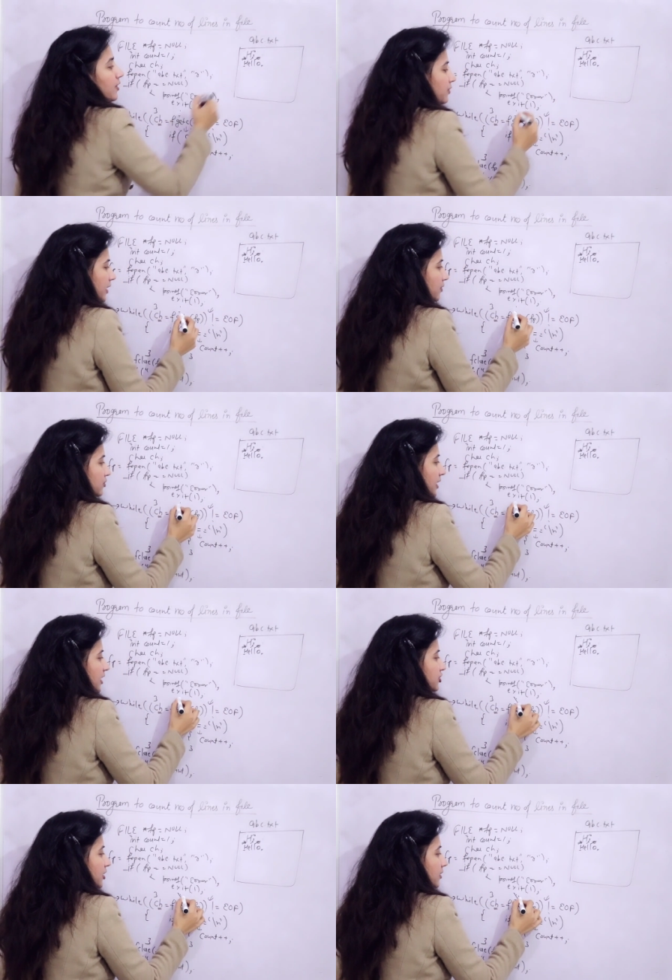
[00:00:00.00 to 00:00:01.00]
I we have
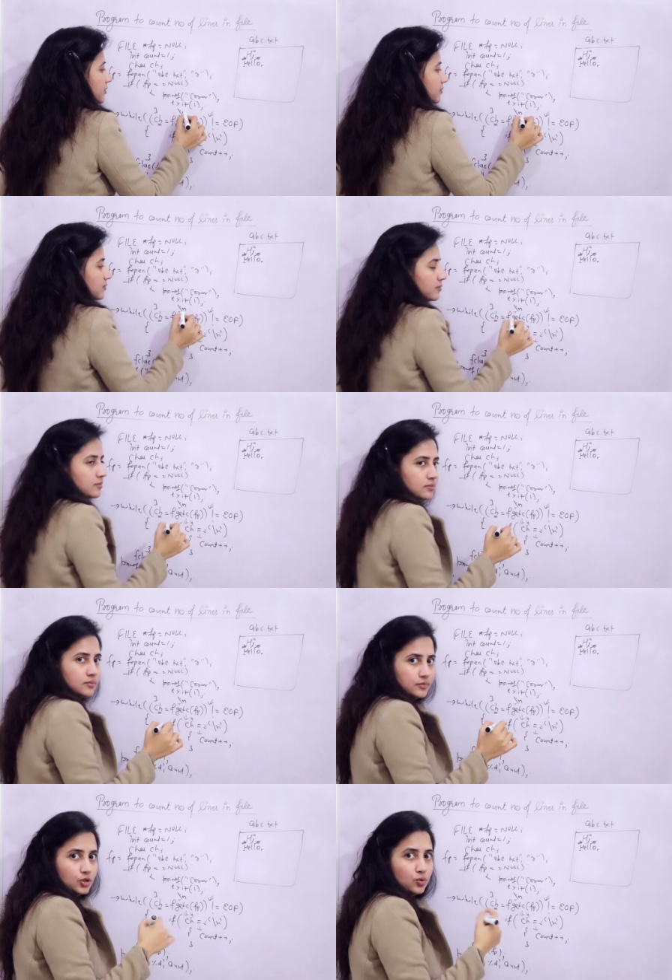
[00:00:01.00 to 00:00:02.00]
slash n.
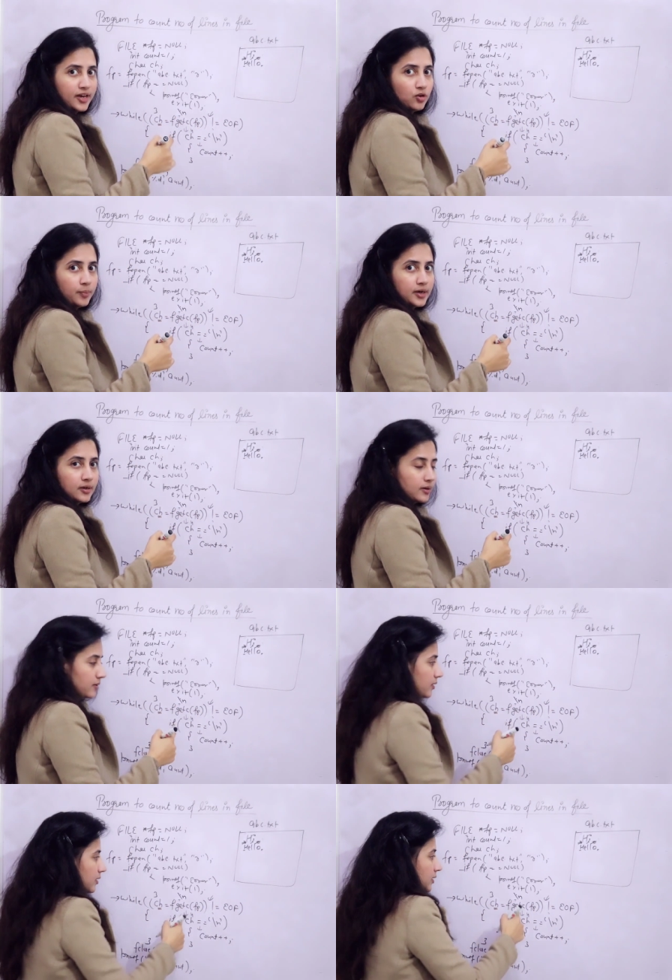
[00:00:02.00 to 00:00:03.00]
New line operator.
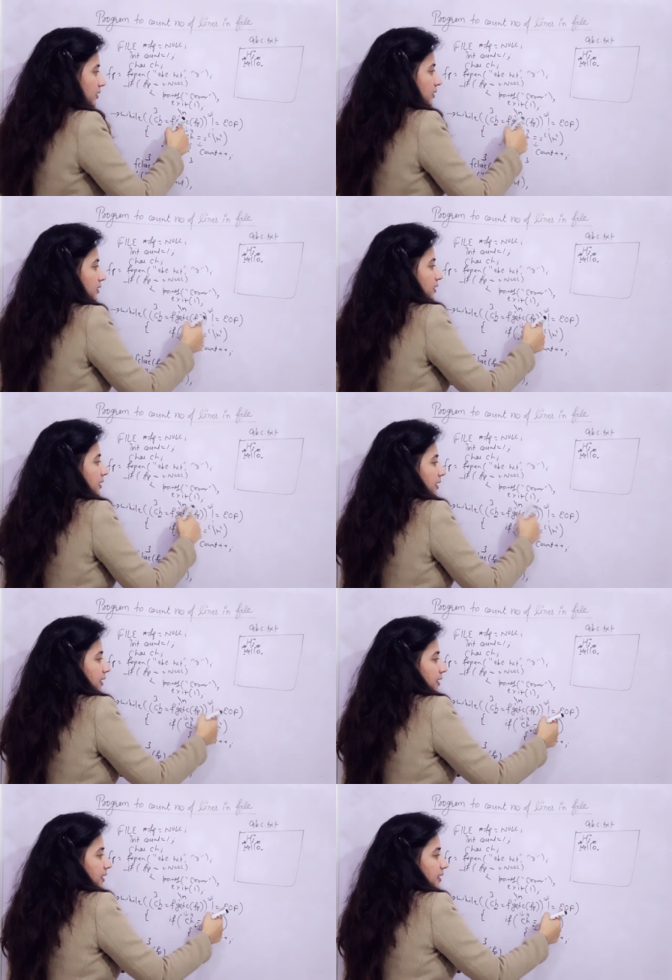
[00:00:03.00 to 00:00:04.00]

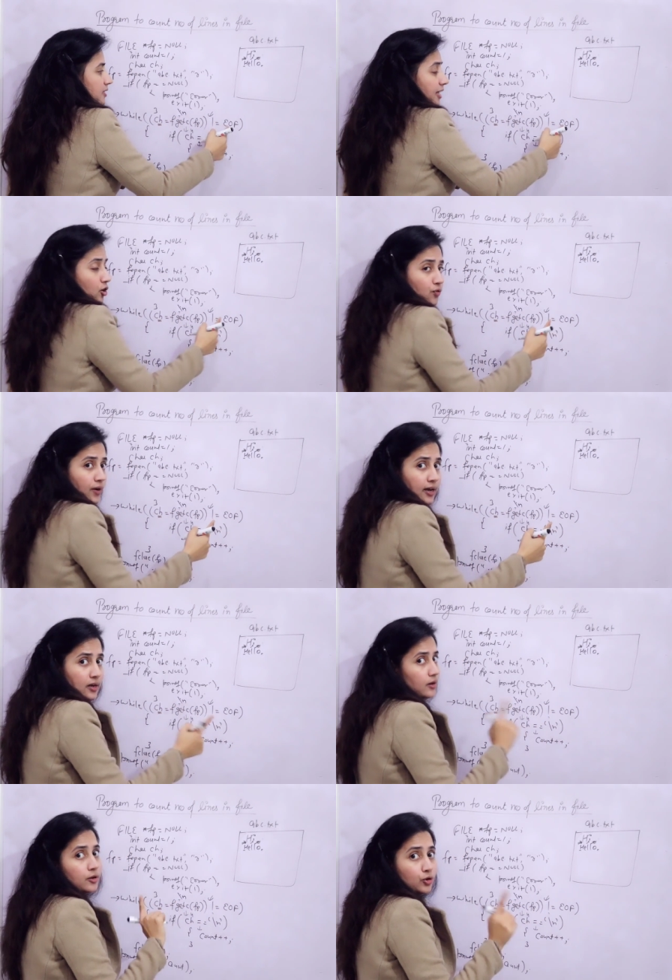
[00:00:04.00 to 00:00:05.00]
It is end of
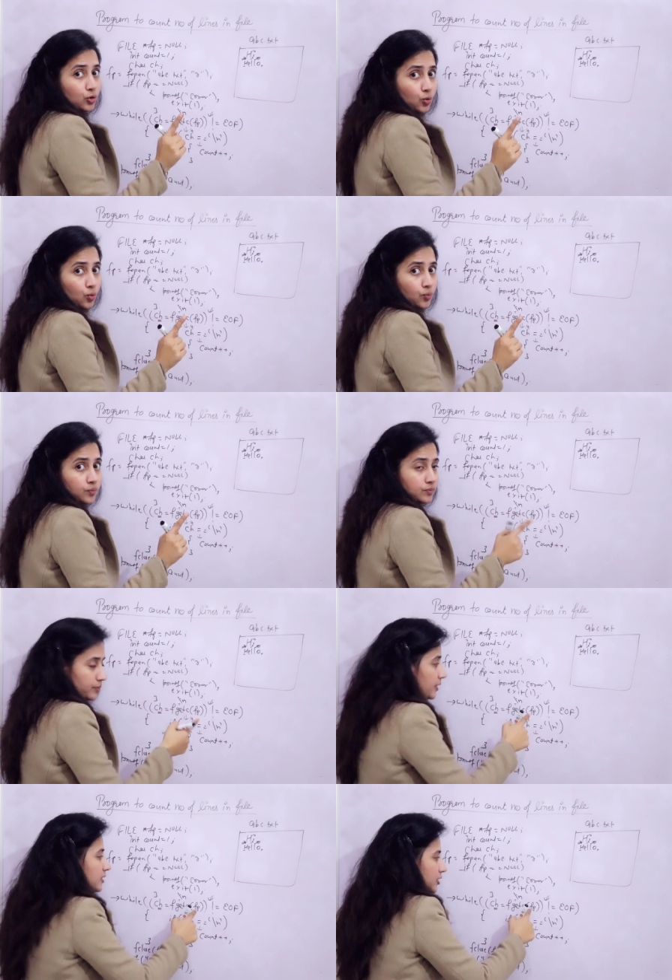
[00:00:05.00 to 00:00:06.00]
file? No.
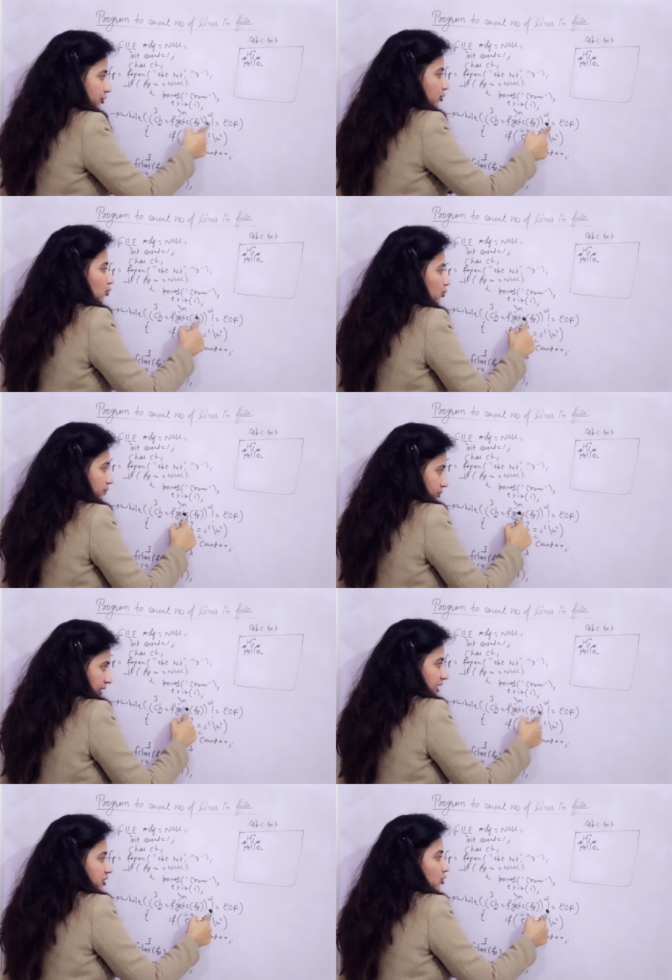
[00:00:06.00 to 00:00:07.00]
Means true.
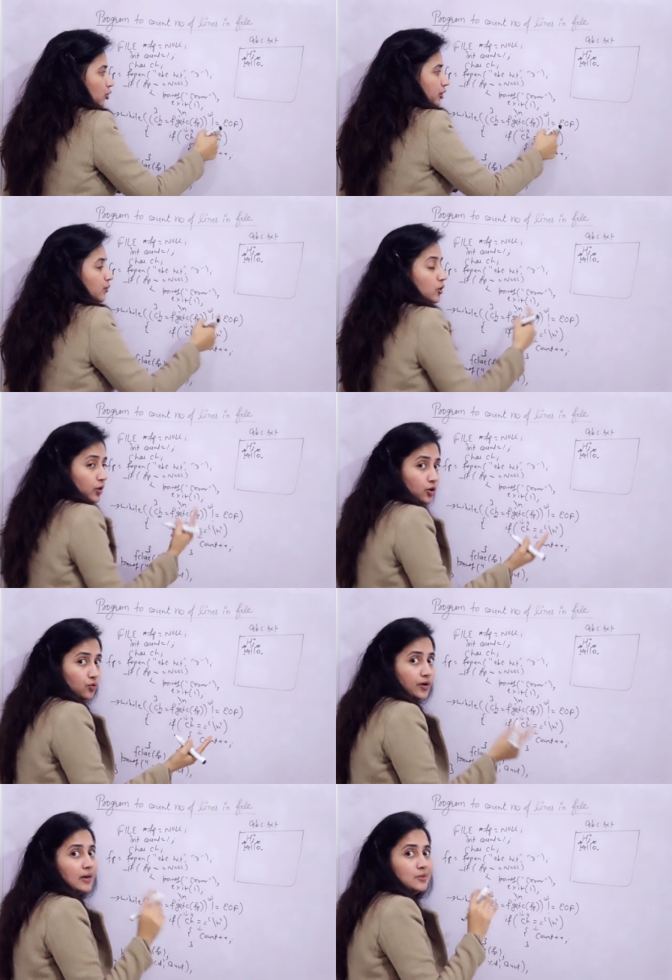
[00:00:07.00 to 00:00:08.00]
Slash n not equal to end
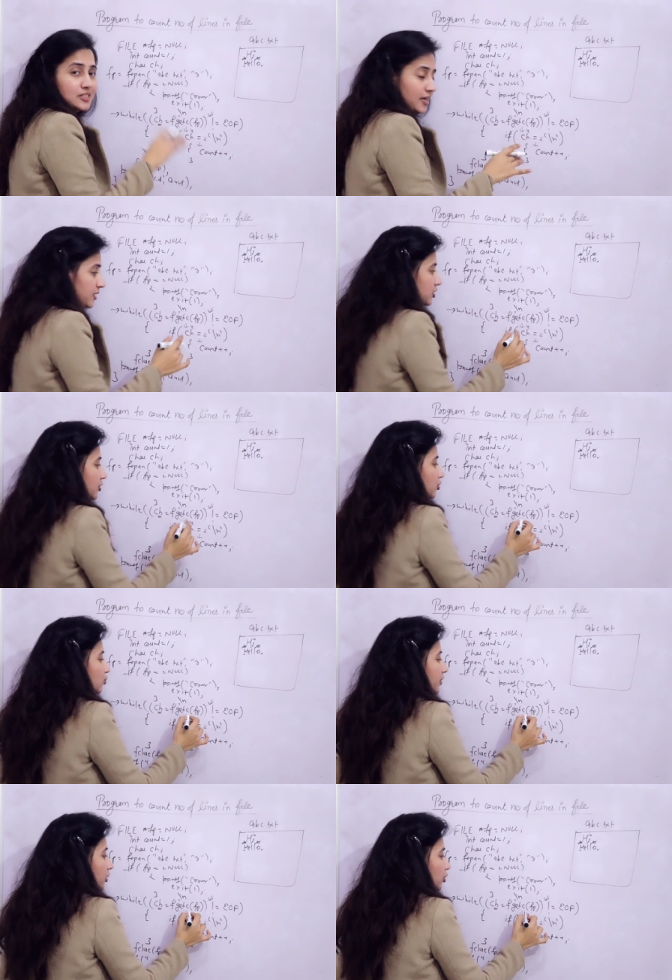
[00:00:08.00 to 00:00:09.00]
of file means condition
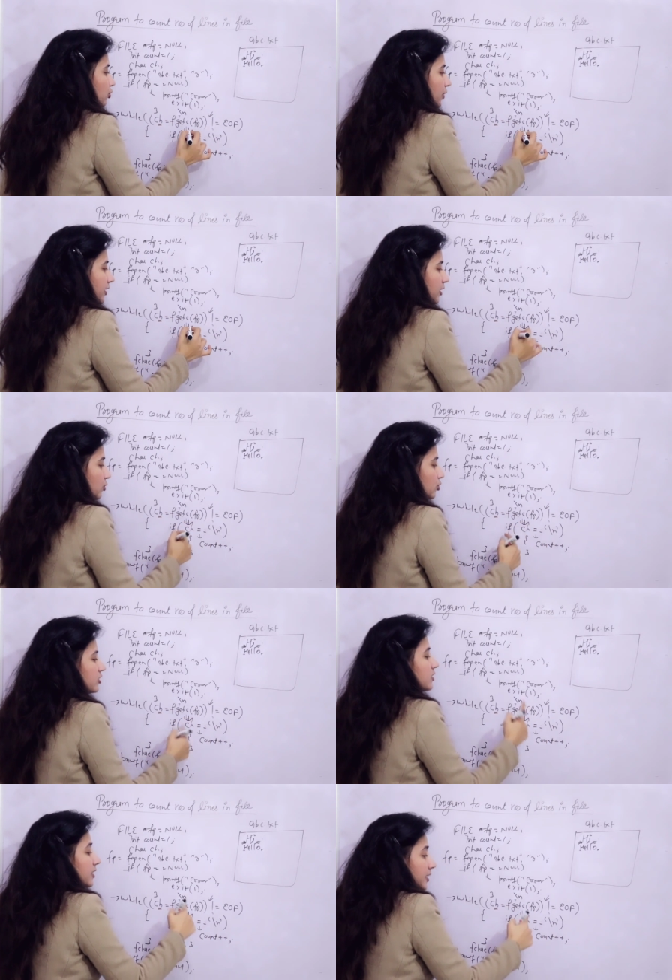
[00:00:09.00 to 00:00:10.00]
true. We are going to enter into
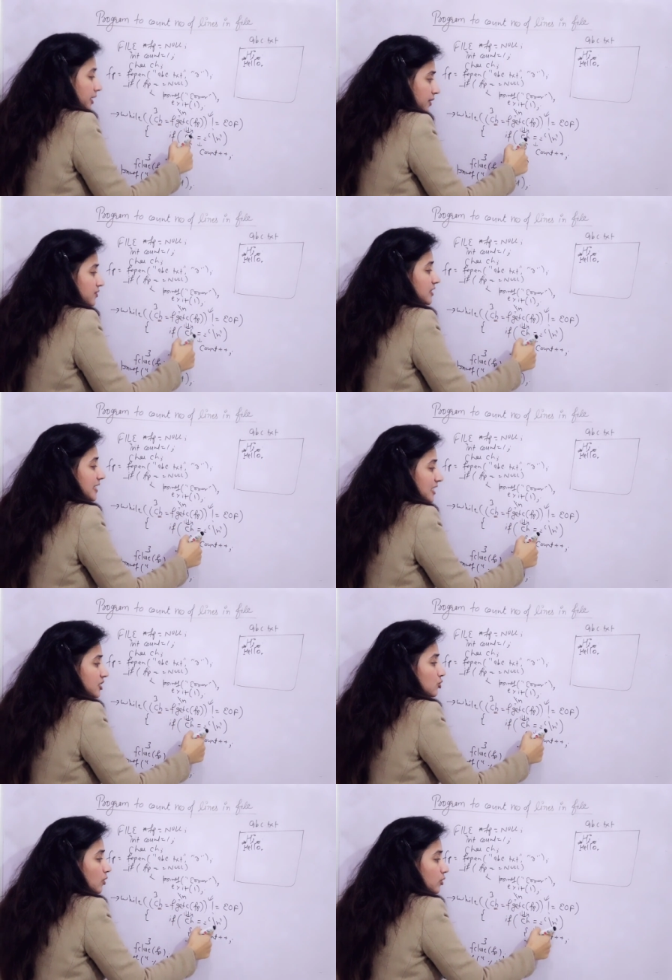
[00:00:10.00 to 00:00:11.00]
this. If ch
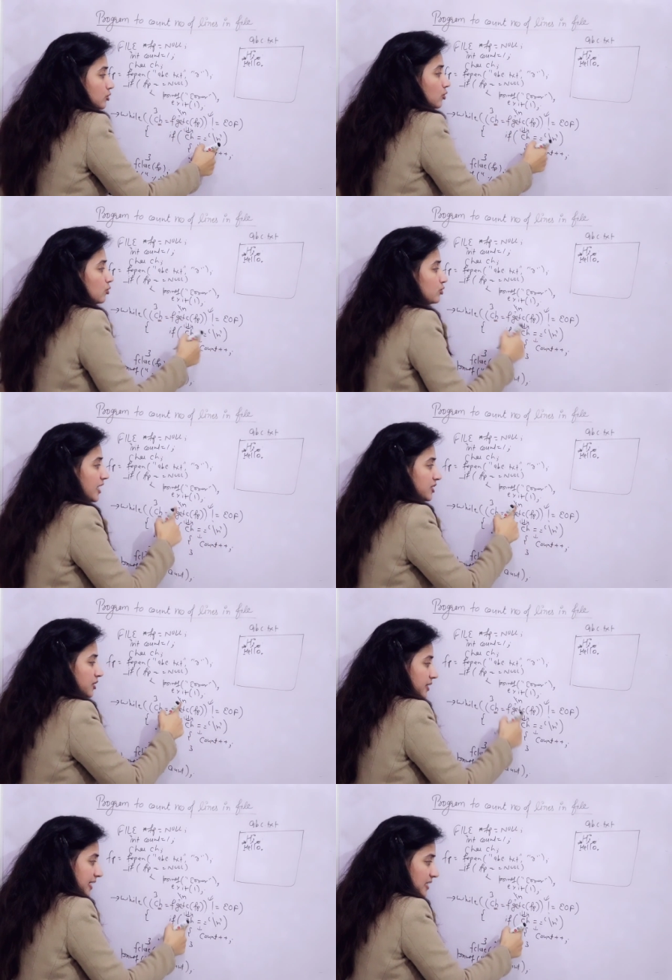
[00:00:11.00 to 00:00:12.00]
is equal to slash
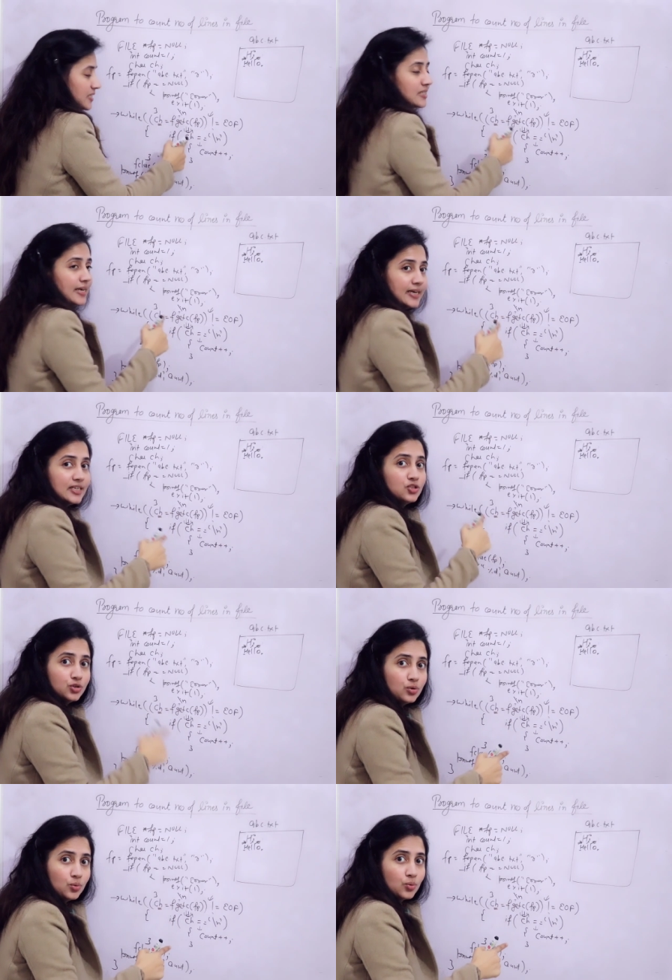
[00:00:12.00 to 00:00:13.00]
n. Yes, it is
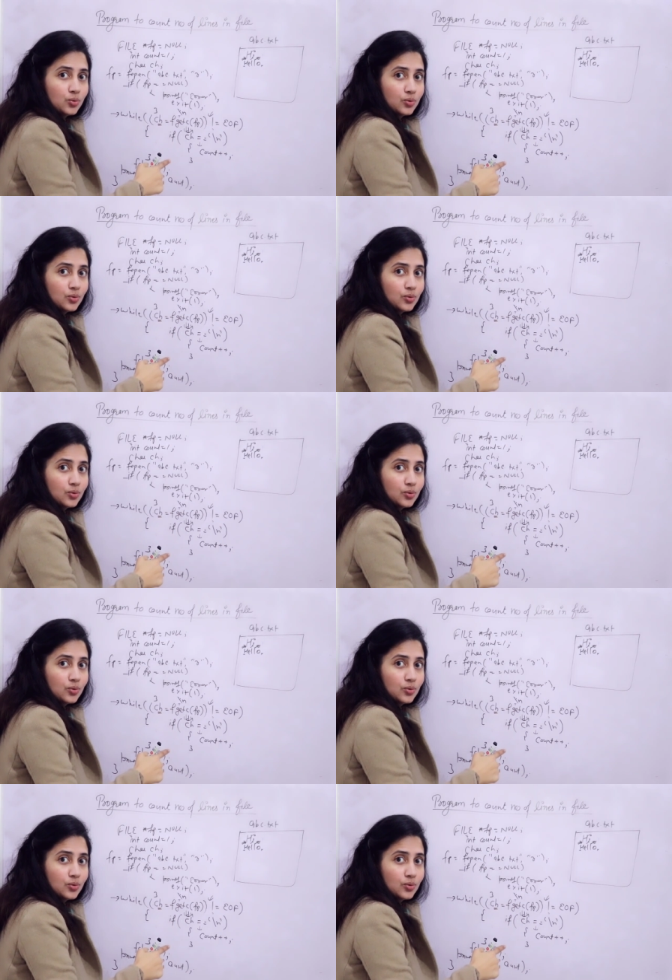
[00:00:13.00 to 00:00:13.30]
true.